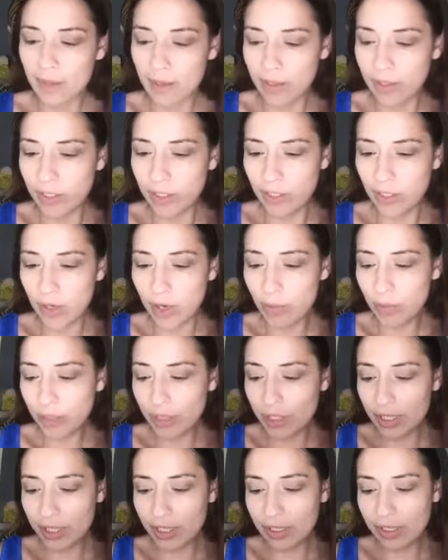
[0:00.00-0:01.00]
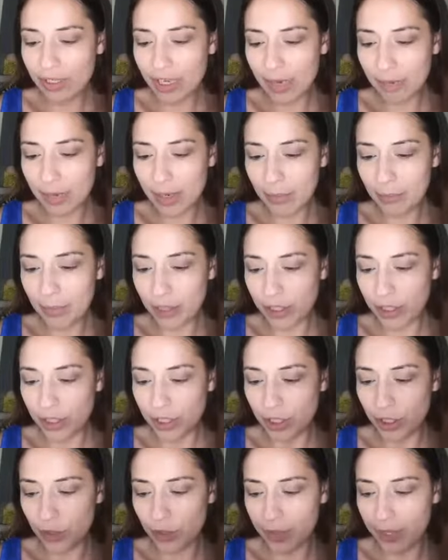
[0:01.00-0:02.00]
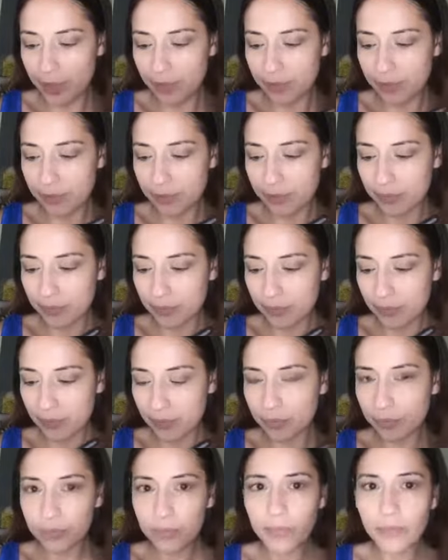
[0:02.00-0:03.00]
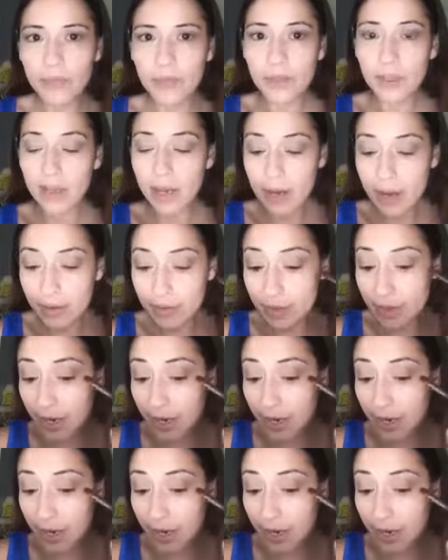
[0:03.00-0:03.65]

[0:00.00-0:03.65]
So I'm just going to dab my brush into it. And